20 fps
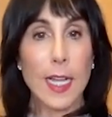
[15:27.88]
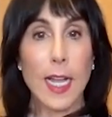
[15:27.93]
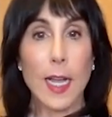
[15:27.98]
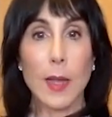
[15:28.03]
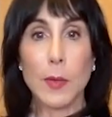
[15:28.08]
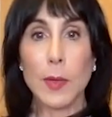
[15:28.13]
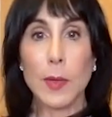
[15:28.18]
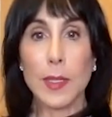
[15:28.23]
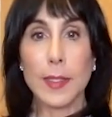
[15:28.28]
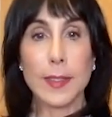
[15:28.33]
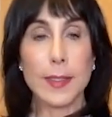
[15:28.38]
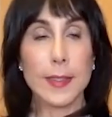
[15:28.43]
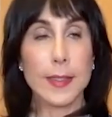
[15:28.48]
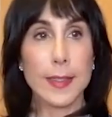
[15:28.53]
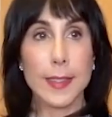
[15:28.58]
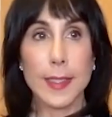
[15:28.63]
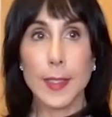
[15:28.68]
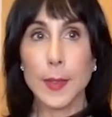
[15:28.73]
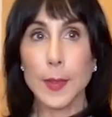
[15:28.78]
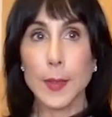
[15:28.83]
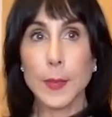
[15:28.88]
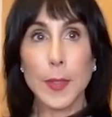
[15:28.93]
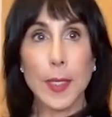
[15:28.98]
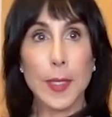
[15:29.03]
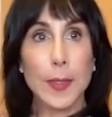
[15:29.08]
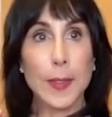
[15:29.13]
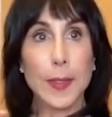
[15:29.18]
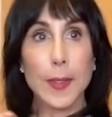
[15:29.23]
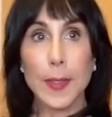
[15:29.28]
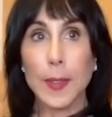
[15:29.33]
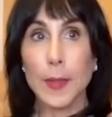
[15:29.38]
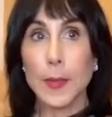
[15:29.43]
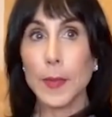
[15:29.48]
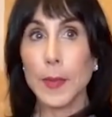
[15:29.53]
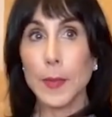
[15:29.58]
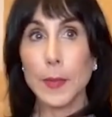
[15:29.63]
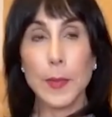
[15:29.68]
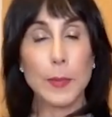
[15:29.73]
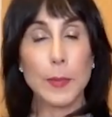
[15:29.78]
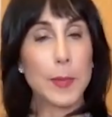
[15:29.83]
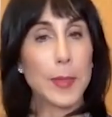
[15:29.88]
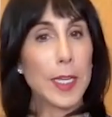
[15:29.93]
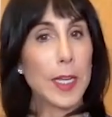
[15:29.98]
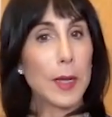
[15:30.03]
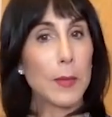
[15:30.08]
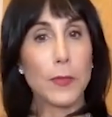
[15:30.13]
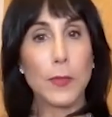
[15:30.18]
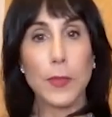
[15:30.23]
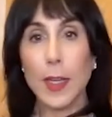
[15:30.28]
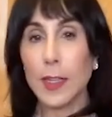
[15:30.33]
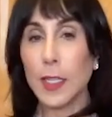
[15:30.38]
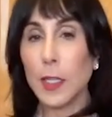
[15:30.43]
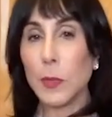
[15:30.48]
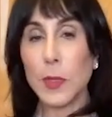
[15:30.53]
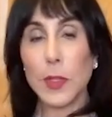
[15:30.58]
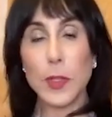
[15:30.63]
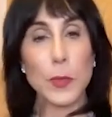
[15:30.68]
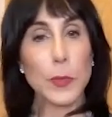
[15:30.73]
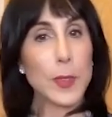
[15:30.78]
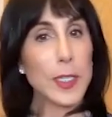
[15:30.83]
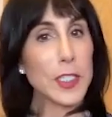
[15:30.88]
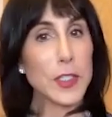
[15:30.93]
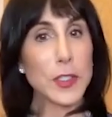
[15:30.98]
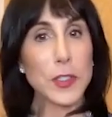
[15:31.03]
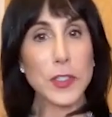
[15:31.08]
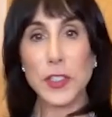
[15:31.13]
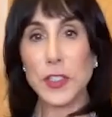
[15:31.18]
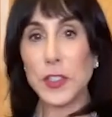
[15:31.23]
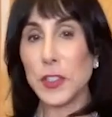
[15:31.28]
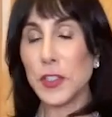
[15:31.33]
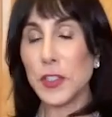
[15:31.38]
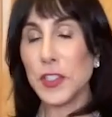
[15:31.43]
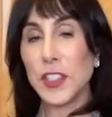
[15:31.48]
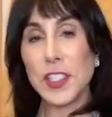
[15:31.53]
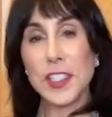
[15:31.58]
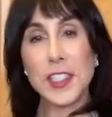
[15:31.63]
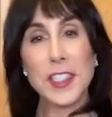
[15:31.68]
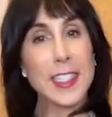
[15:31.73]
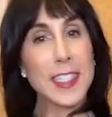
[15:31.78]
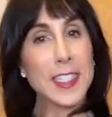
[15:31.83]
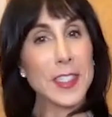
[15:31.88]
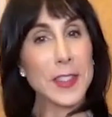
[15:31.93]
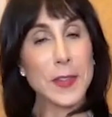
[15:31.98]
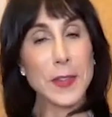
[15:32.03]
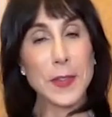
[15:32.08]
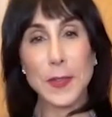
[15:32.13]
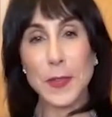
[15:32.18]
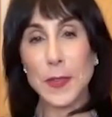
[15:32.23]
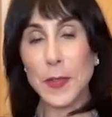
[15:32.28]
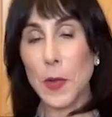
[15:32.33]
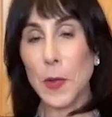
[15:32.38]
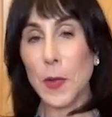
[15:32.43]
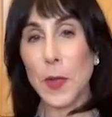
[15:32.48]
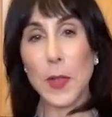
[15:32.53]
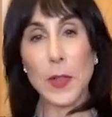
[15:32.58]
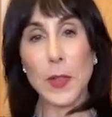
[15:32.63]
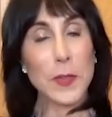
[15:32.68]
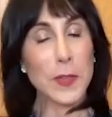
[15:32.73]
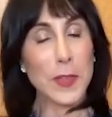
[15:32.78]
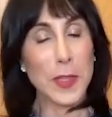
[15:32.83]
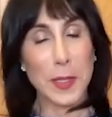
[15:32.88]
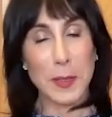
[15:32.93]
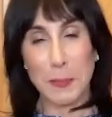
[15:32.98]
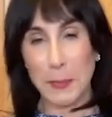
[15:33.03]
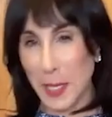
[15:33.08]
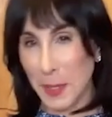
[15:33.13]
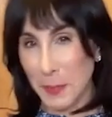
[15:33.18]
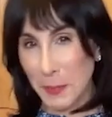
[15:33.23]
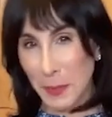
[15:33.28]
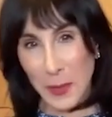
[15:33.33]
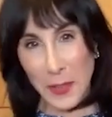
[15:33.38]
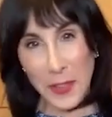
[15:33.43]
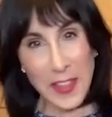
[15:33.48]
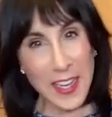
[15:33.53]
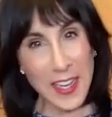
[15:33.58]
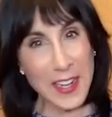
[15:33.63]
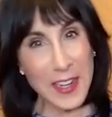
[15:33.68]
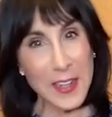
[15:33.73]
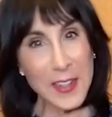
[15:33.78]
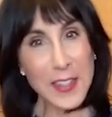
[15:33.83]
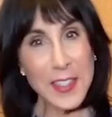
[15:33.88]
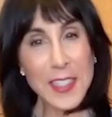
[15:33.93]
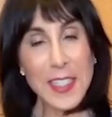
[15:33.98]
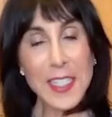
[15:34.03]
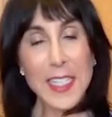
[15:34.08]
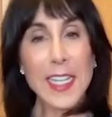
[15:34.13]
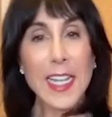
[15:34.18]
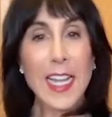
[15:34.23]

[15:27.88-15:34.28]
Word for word: I would, you know, uh, become friendly with the research nurses and all of the people there.